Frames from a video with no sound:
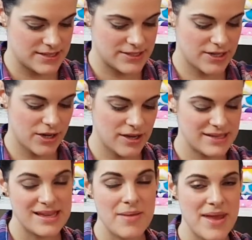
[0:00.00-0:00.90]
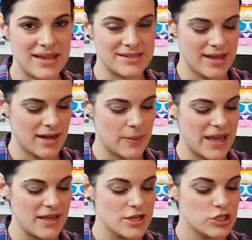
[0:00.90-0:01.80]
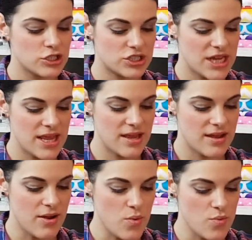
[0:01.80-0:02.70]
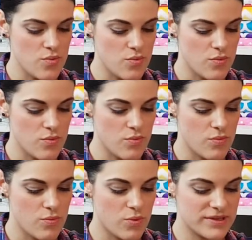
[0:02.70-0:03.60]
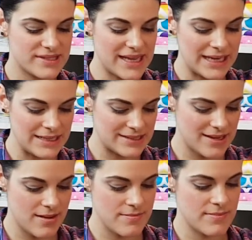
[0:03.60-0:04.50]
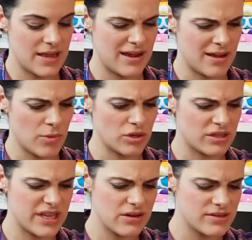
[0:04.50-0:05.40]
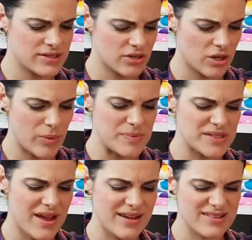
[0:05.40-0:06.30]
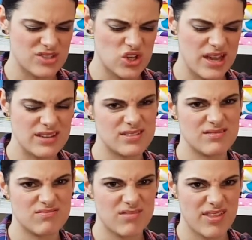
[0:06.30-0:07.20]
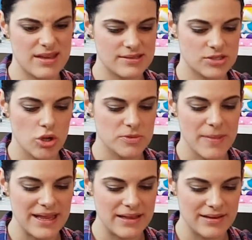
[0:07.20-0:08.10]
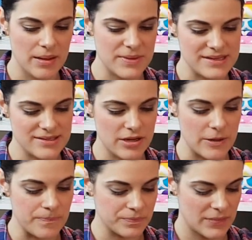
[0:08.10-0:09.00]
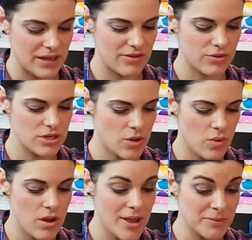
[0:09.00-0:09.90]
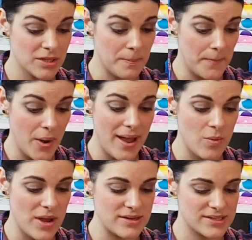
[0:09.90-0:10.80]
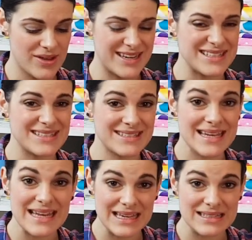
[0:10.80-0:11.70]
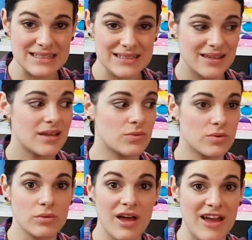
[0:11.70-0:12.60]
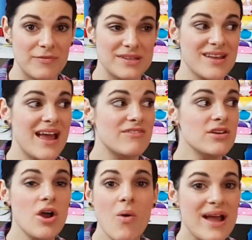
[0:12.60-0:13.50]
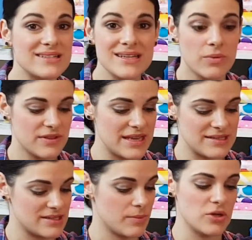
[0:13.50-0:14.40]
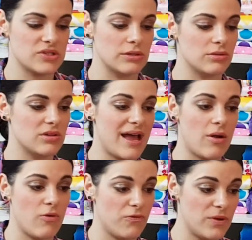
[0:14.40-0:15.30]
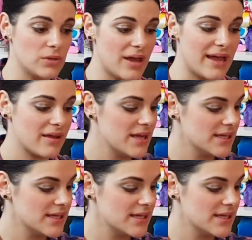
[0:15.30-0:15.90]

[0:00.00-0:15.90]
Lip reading: So it's Amanda anyway. She was selling some on clearance on her website because she had, I think, stopped making nappies. So I thought, you know what, I'm gonna buy one so I can see it in real life, because I have no idea what these are supposed to look like or feel like,